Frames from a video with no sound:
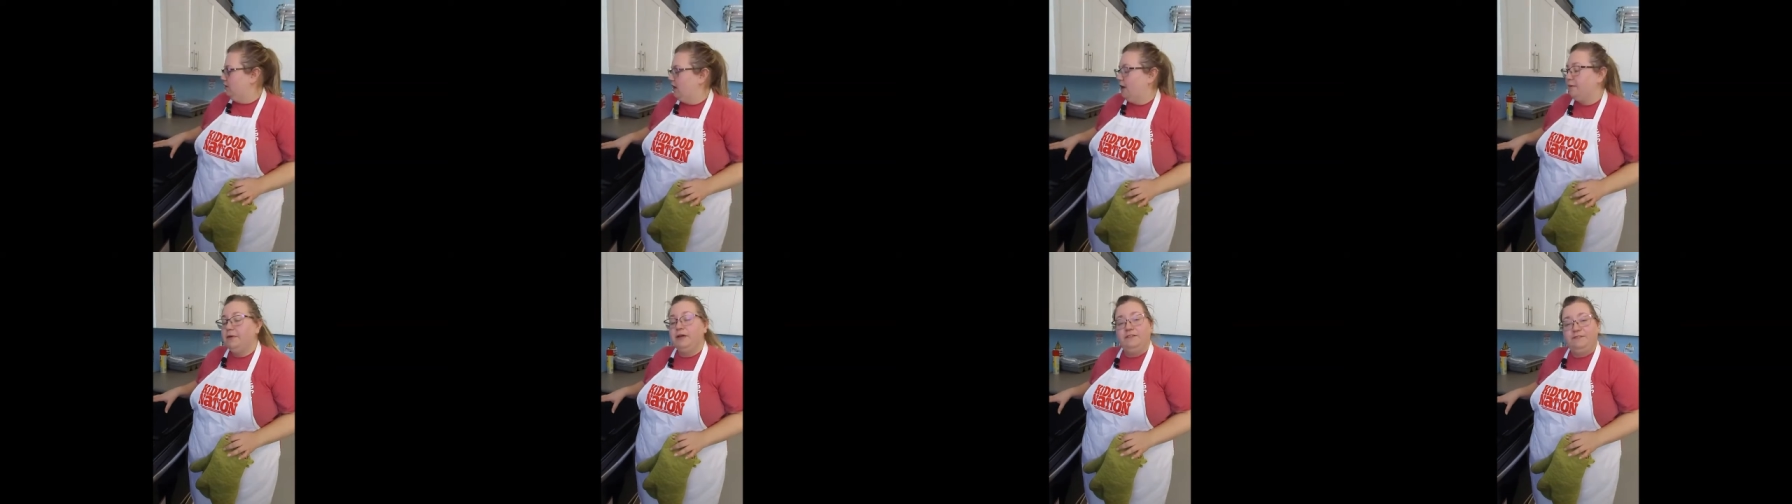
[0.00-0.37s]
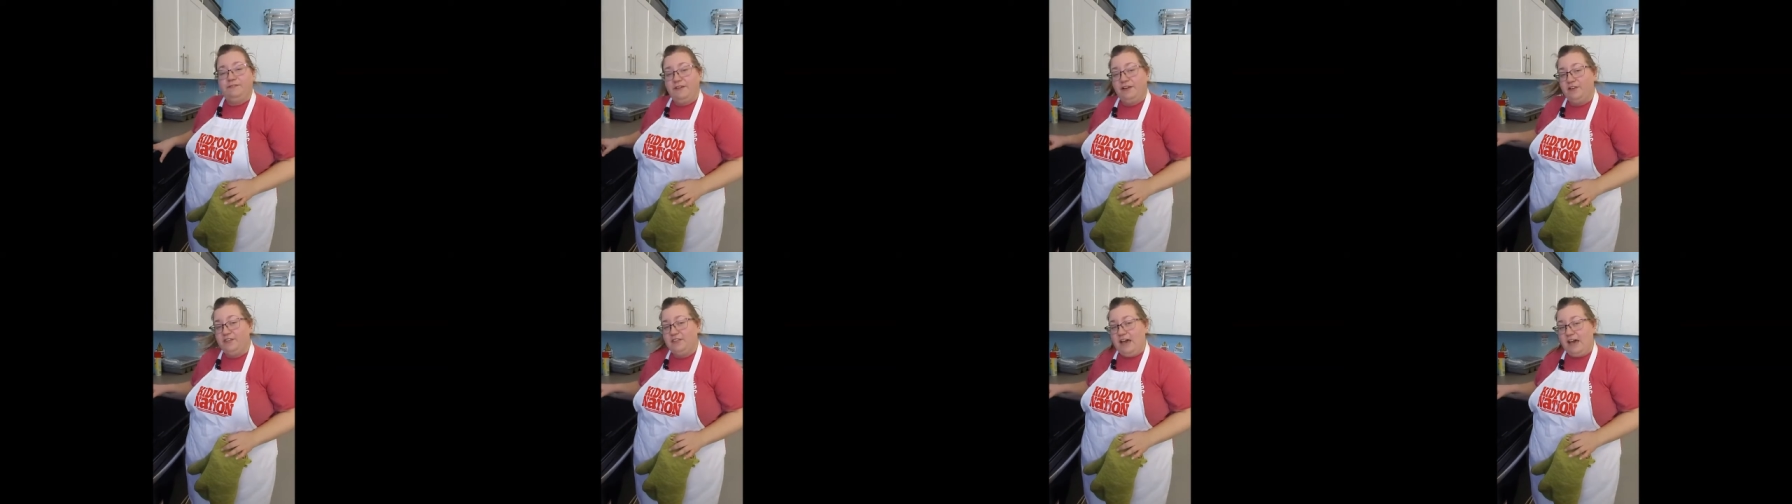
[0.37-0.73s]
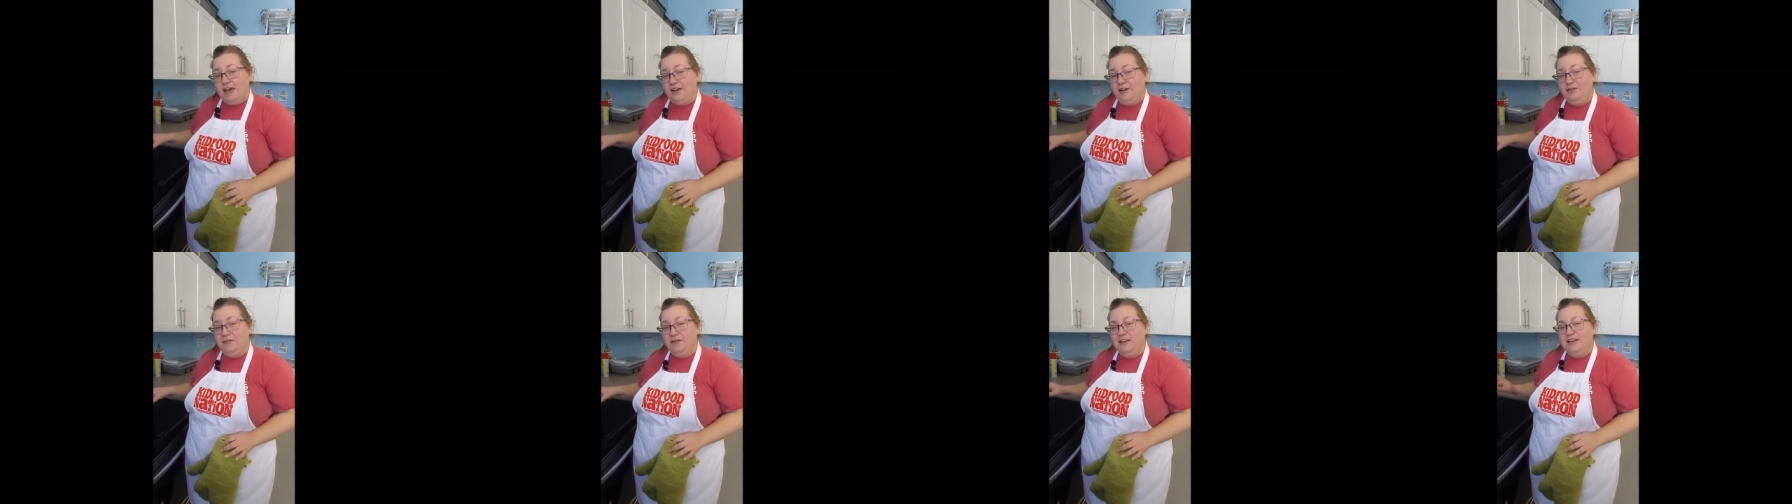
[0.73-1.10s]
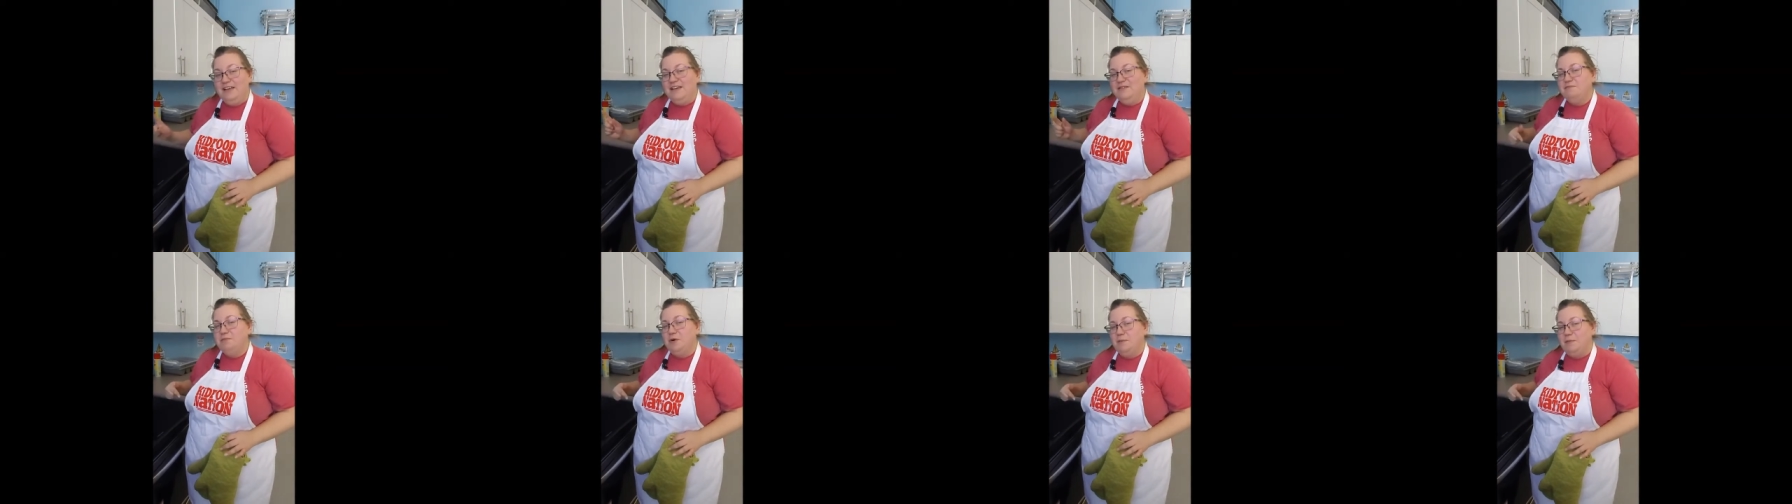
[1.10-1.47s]
I'm gonna figure that out,
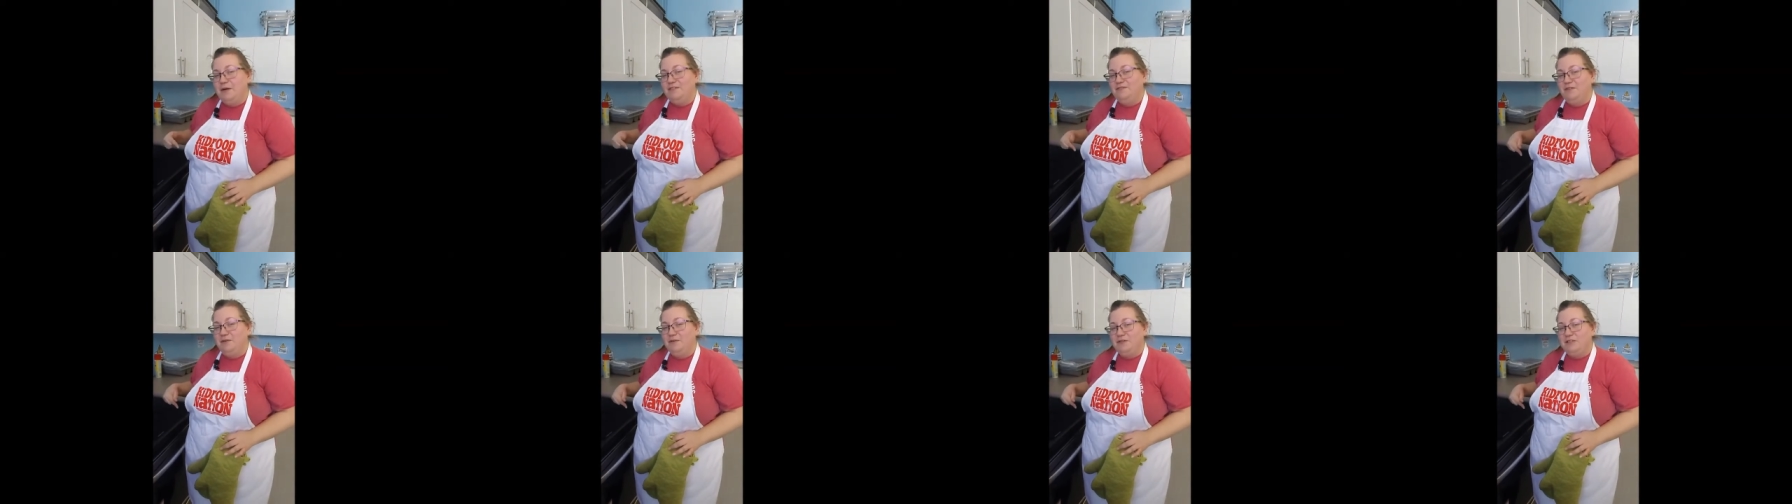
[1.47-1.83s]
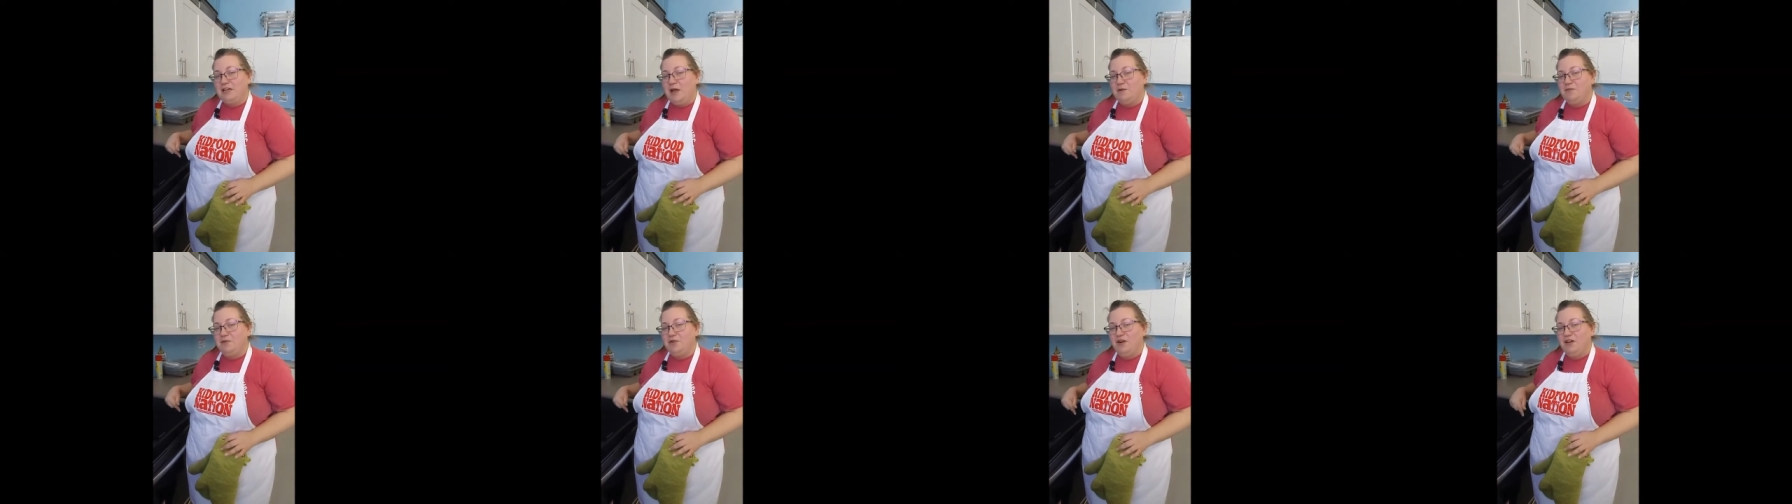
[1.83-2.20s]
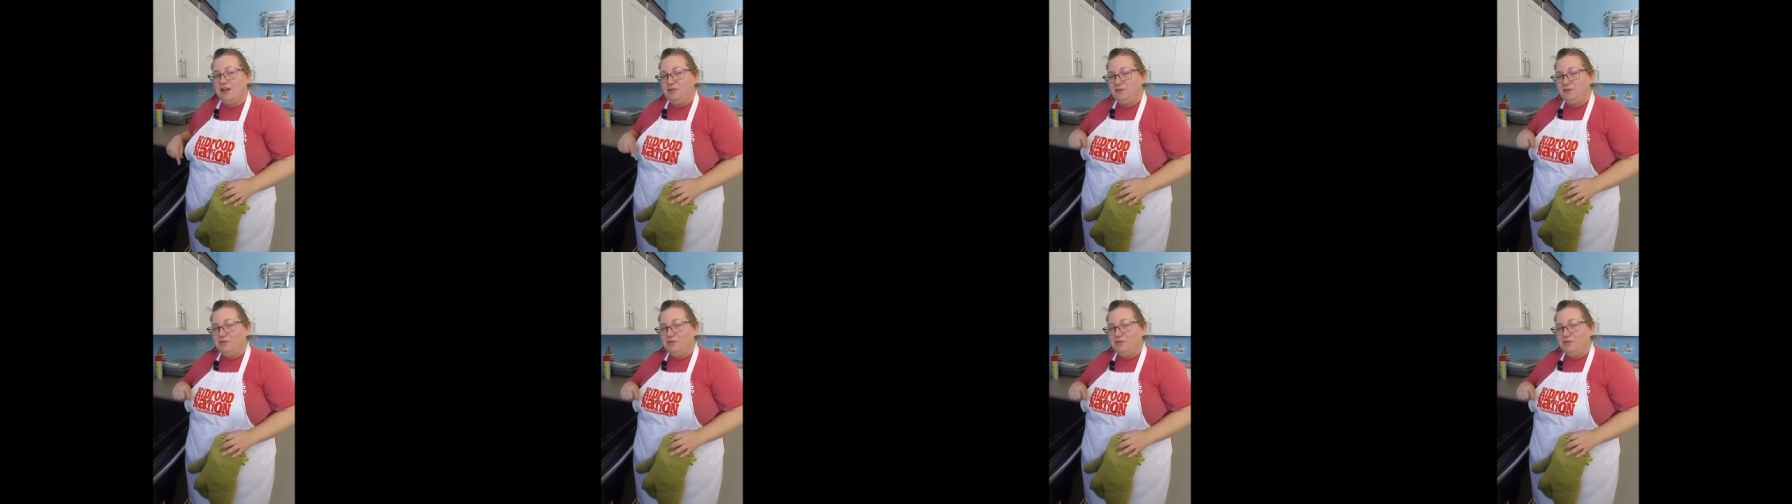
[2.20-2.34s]
put my phone timer on,